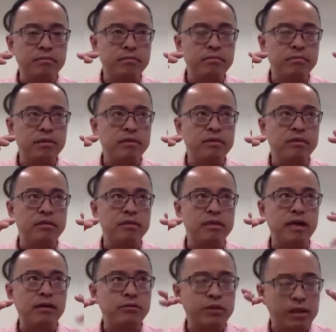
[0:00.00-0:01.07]
is
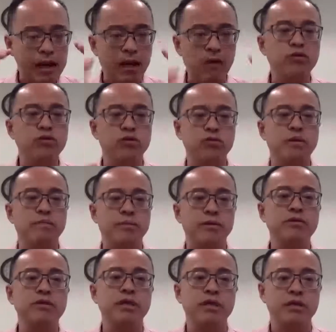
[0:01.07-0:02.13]
that the culture we're
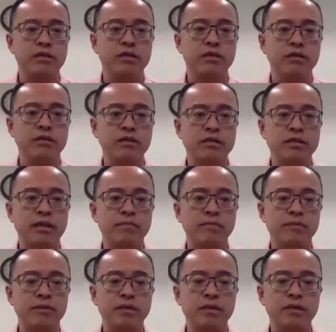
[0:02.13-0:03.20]
building here in this
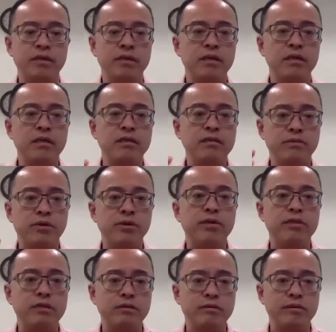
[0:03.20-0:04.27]
company is very
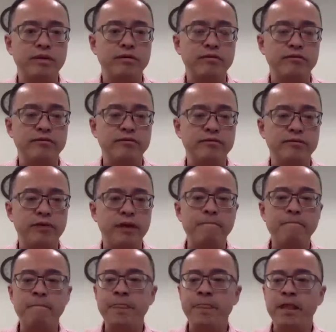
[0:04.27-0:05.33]
innovative,
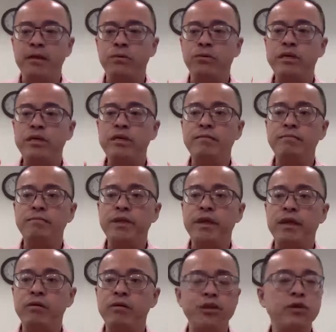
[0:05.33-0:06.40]
right? We
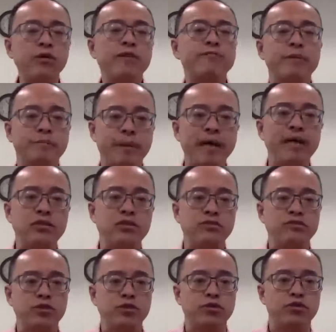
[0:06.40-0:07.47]
don't have the baggage
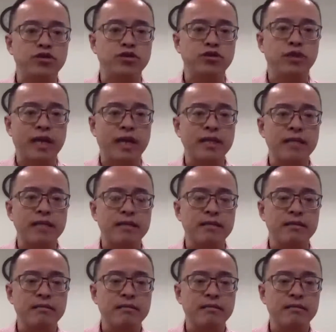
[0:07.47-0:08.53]
of traditional lighting
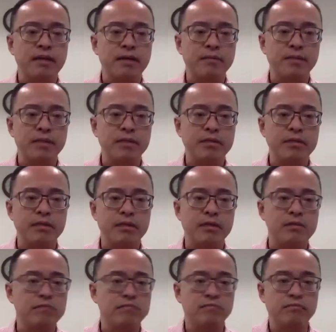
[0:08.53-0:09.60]
companies,
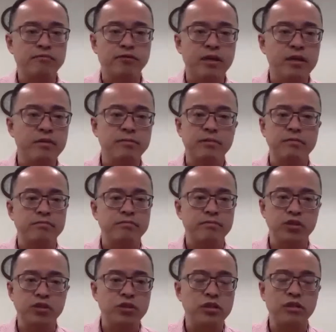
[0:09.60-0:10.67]
as Philips,
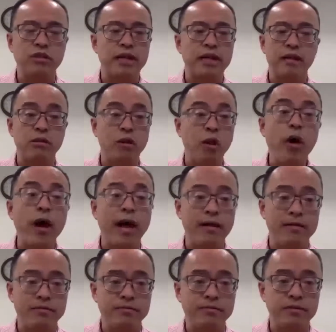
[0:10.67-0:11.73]
GE, they all
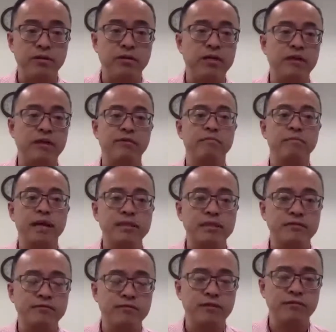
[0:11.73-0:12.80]
have. They have a
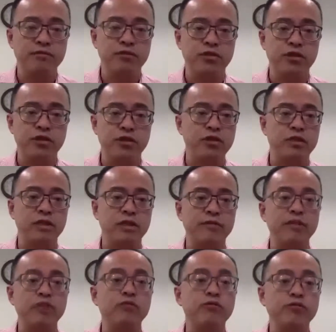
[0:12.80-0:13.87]
massive infrastructure they
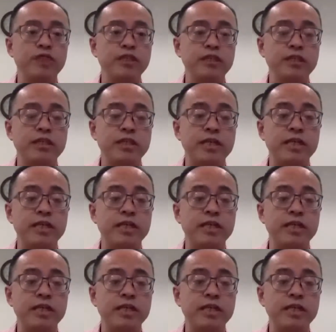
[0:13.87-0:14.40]
need to feed